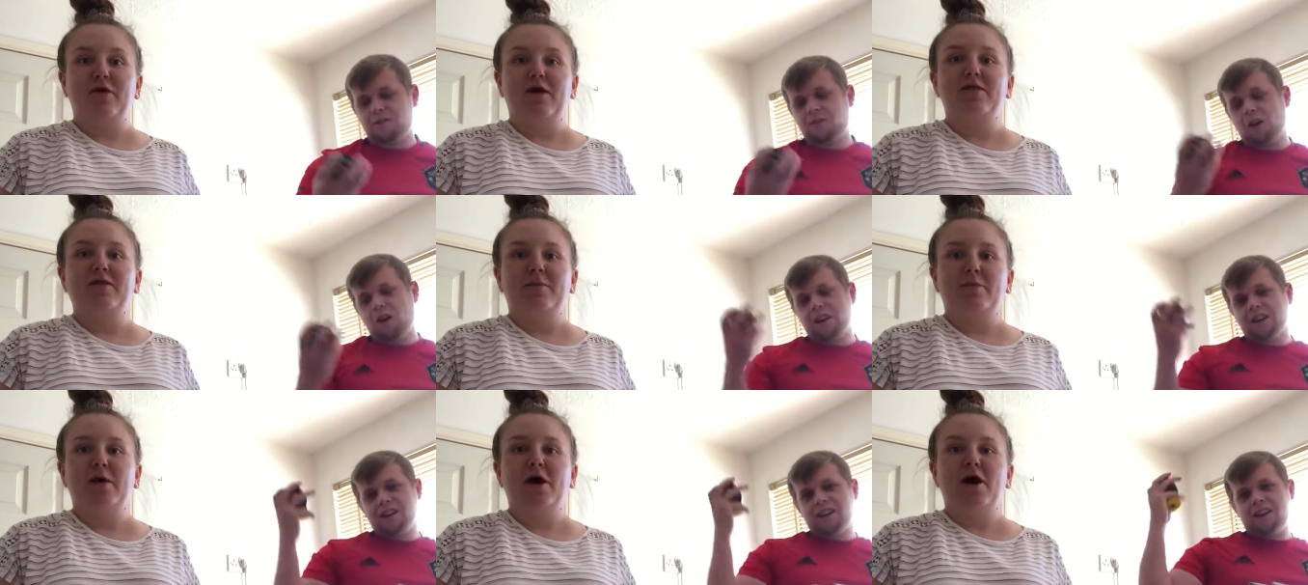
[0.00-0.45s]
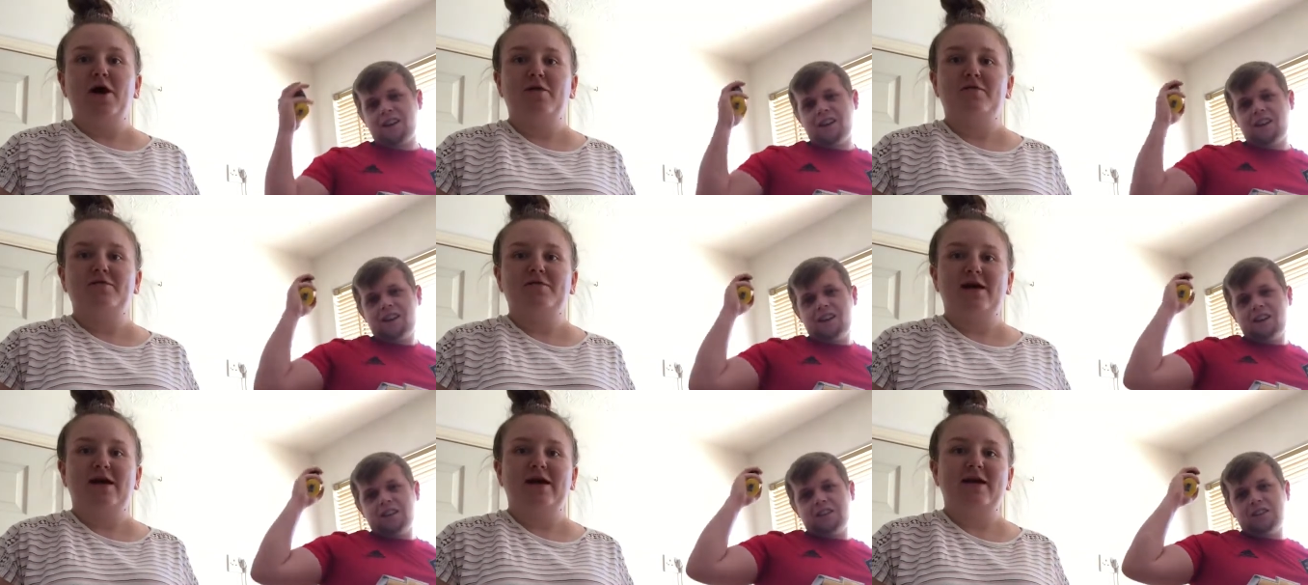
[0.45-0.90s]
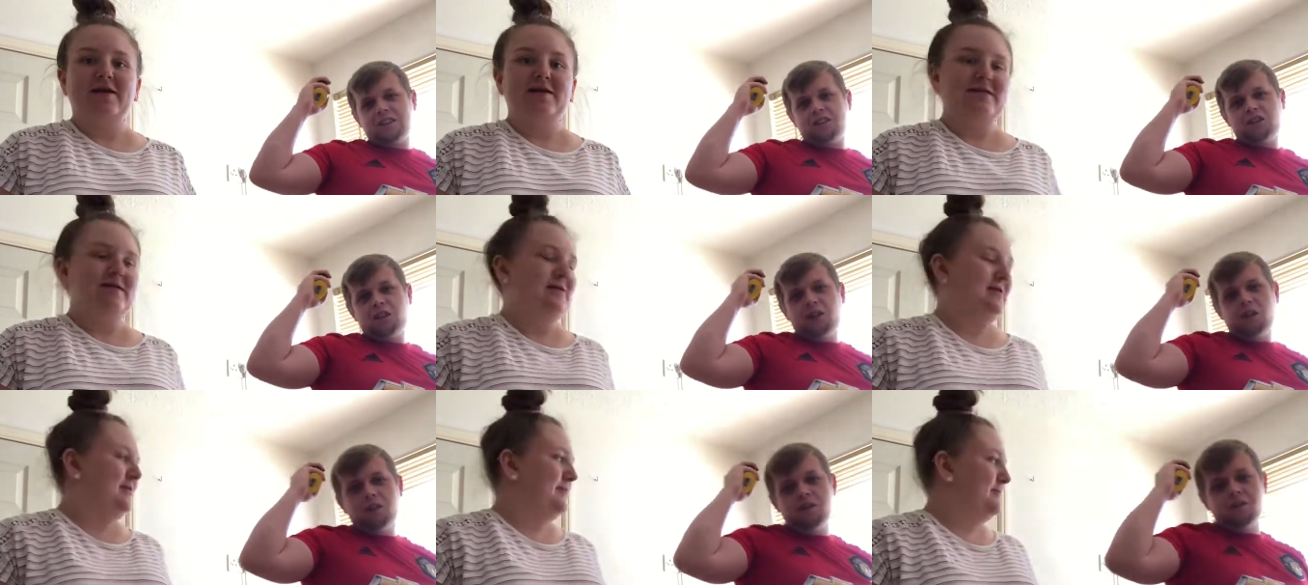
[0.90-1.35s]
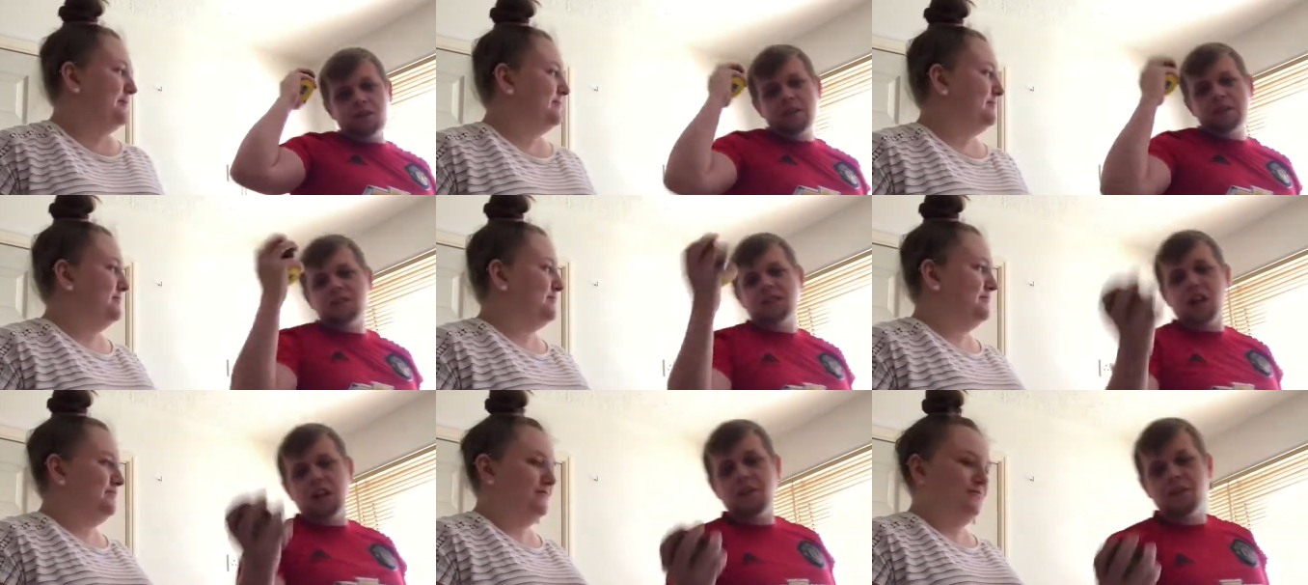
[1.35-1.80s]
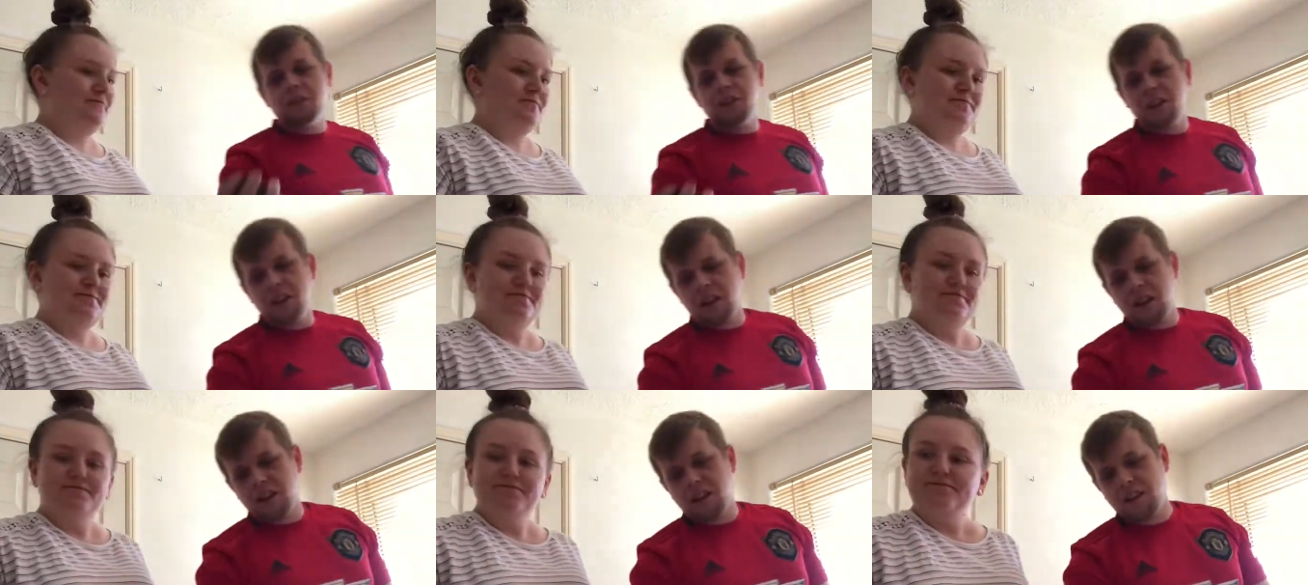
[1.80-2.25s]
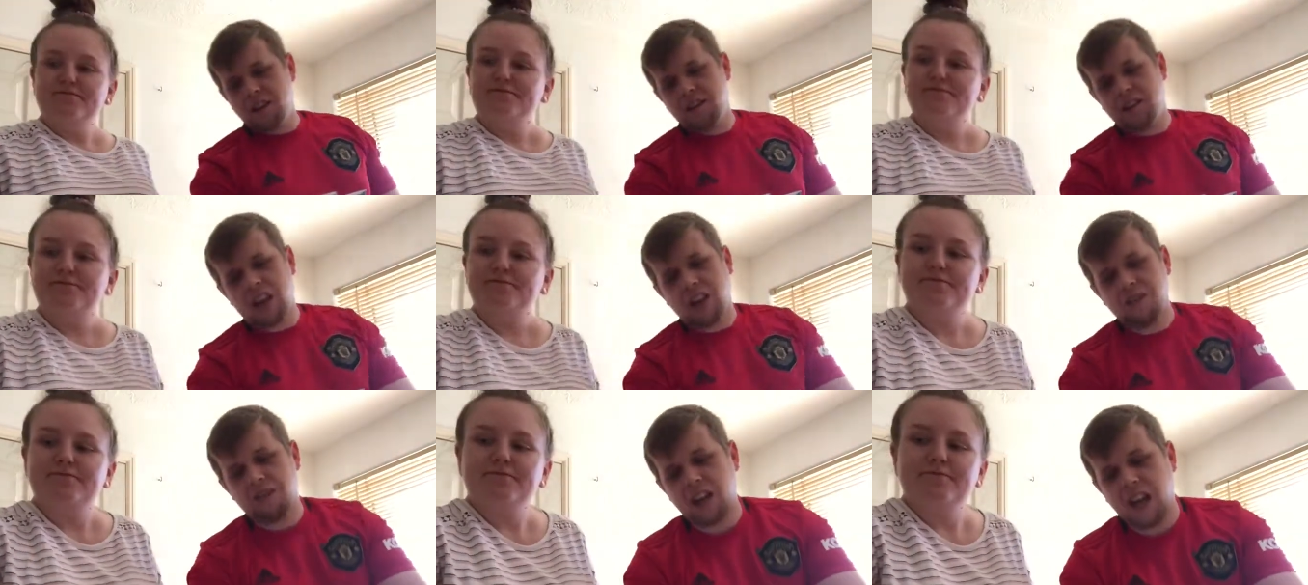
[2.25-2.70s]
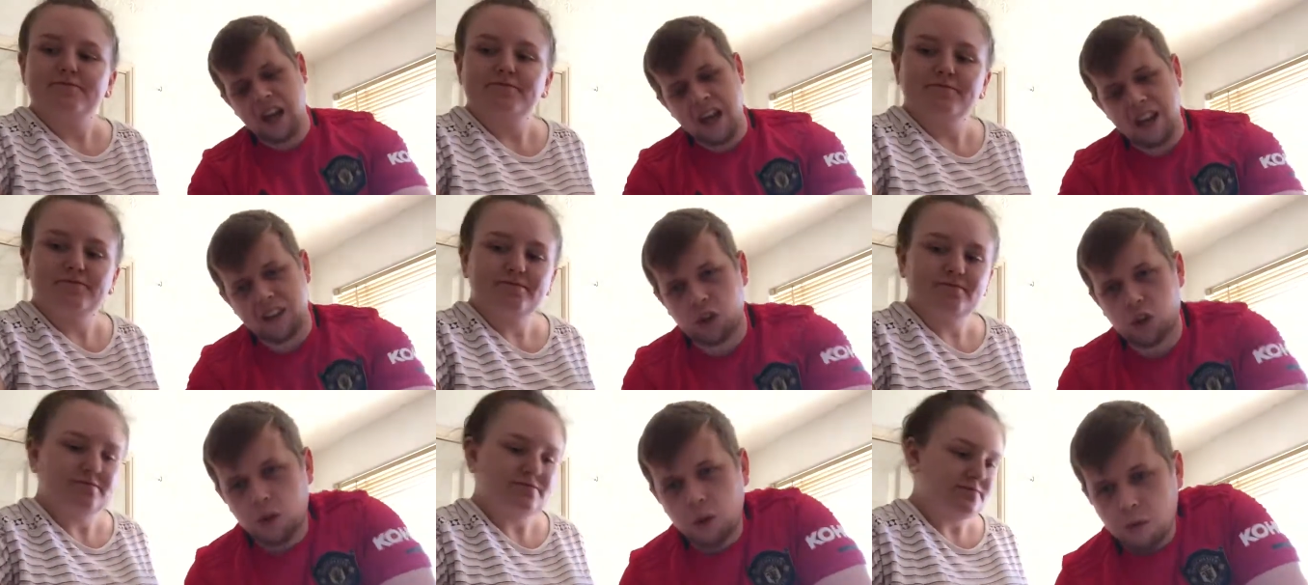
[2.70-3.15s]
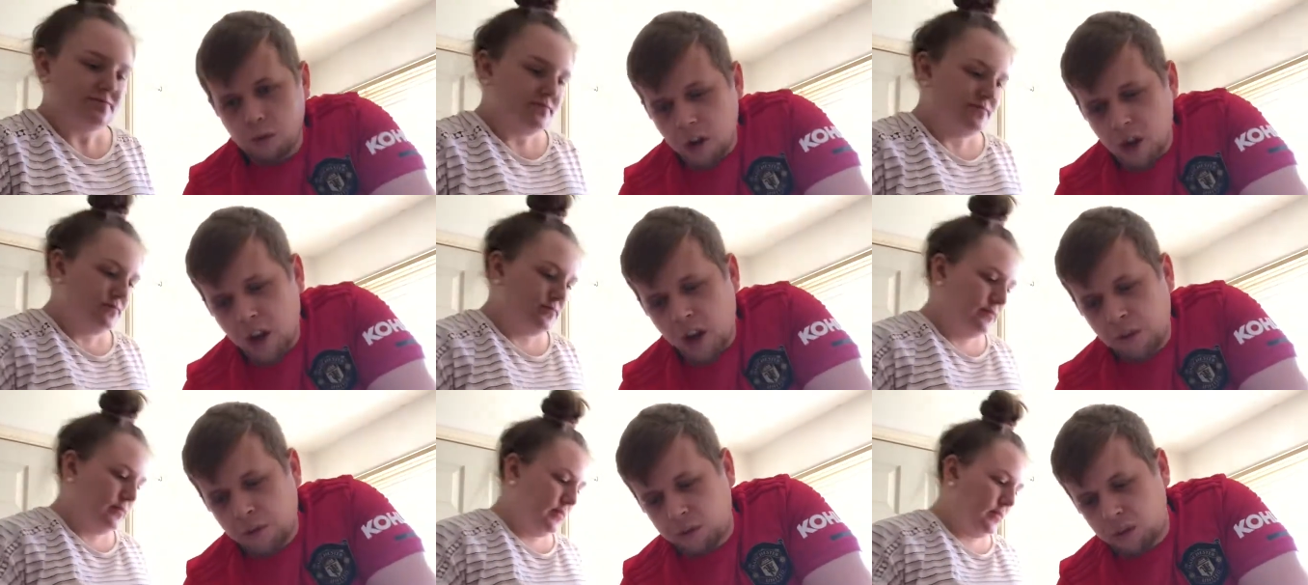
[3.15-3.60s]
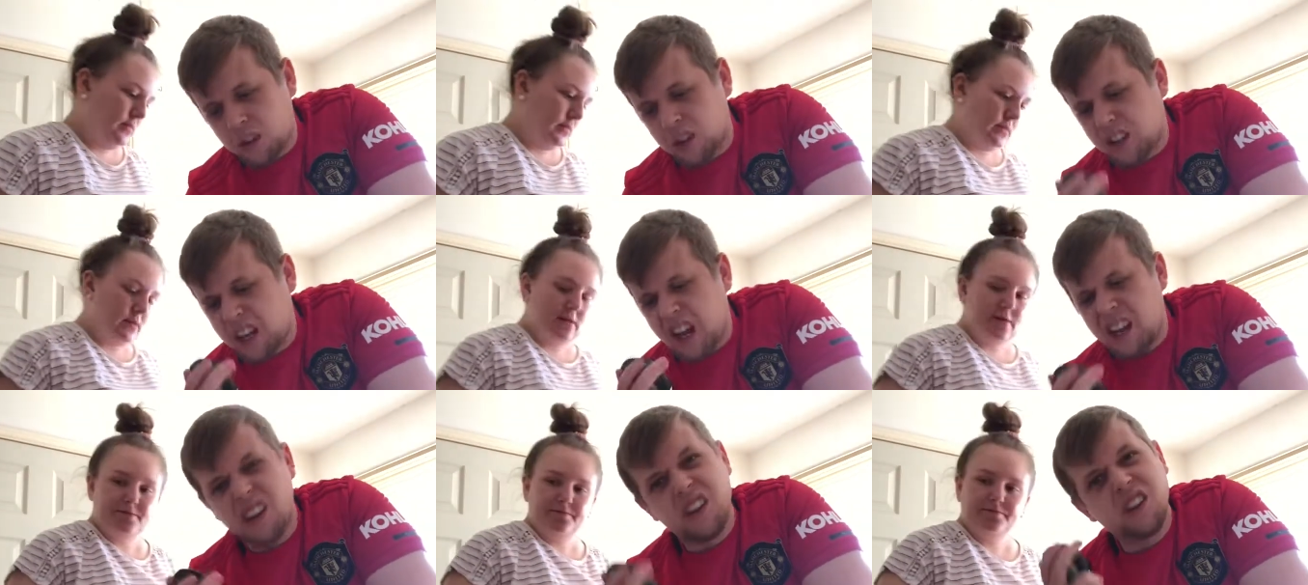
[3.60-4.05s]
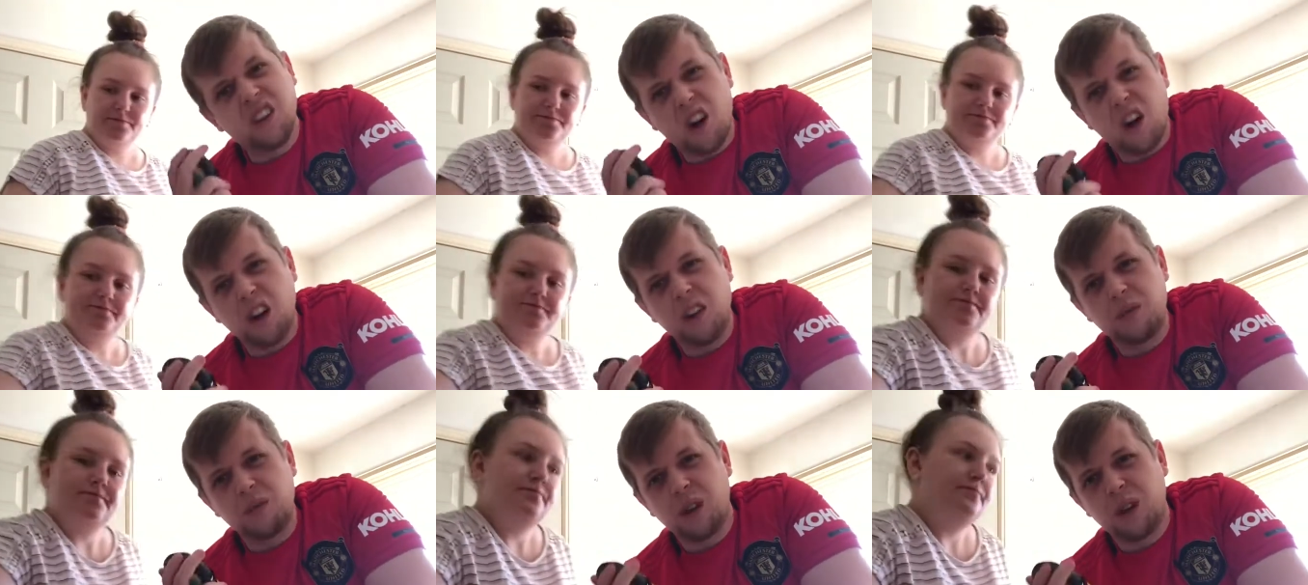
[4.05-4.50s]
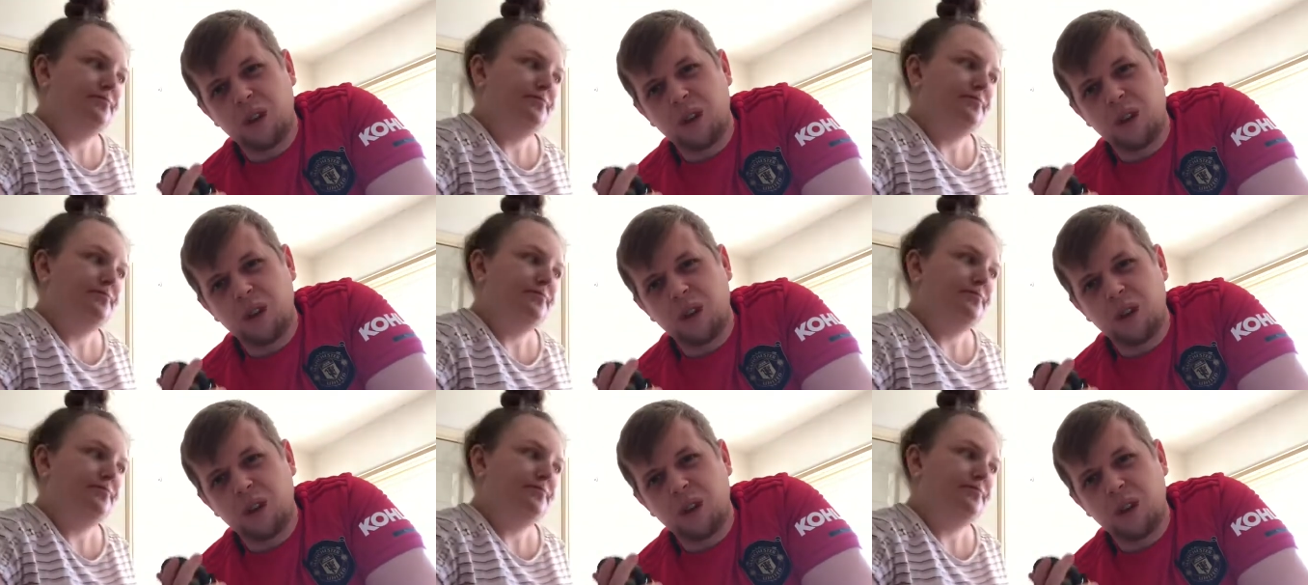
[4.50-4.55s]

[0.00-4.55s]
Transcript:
Speaker 1: right. her birthday. So, saving saving the hassle of getting a knife and